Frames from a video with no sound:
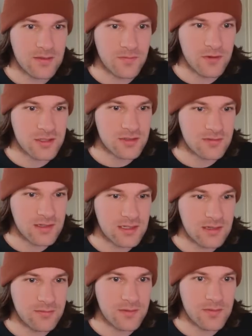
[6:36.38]
the first one
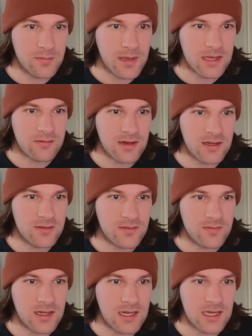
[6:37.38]
with the background
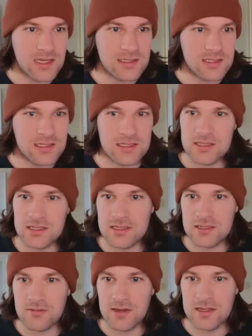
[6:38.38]
with the lights it's,
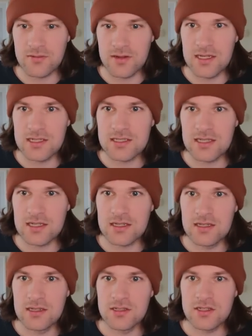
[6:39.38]
it's quite realistic
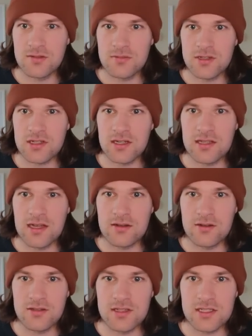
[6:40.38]
so I'm just gonna
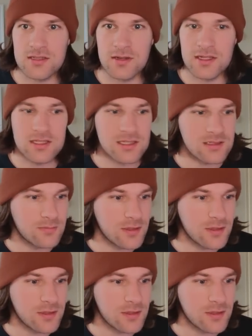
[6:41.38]
download this by this